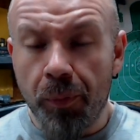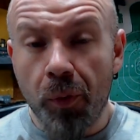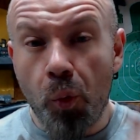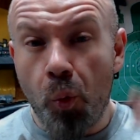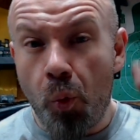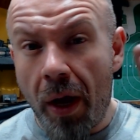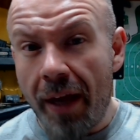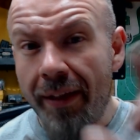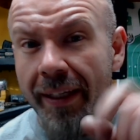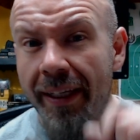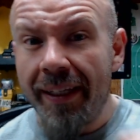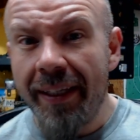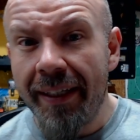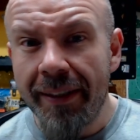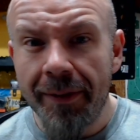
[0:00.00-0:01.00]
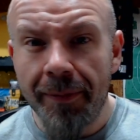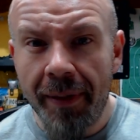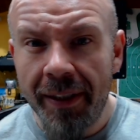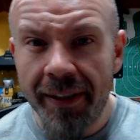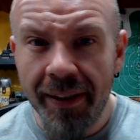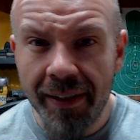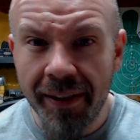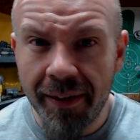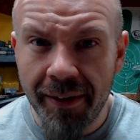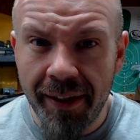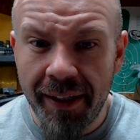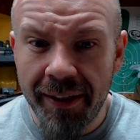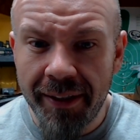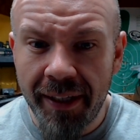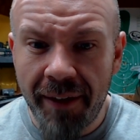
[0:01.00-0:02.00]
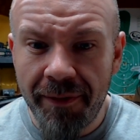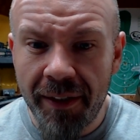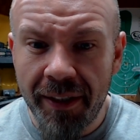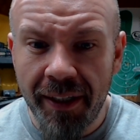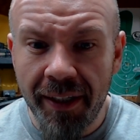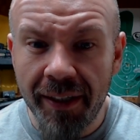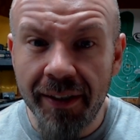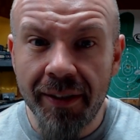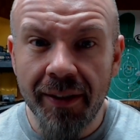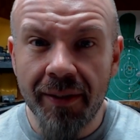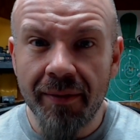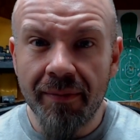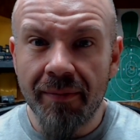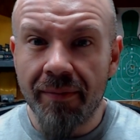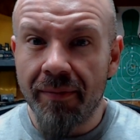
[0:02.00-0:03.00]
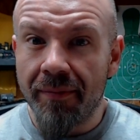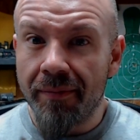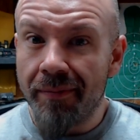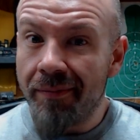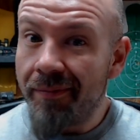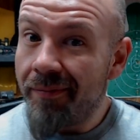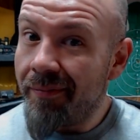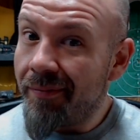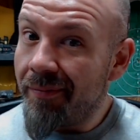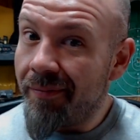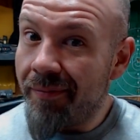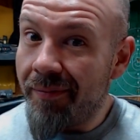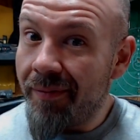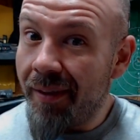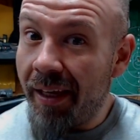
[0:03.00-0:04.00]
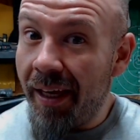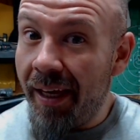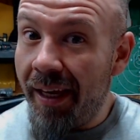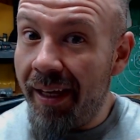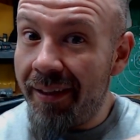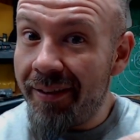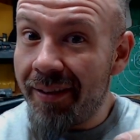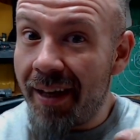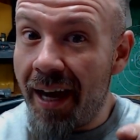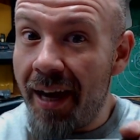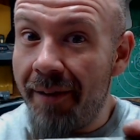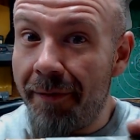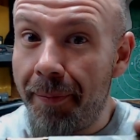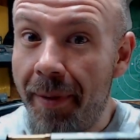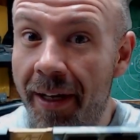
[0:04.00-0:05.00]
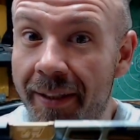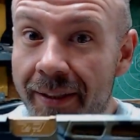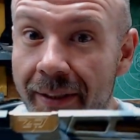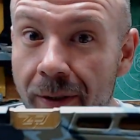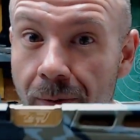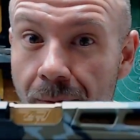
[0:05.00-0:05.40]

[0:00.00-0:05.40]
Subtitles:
while it is missing the safety dingus, it's kind of amazing to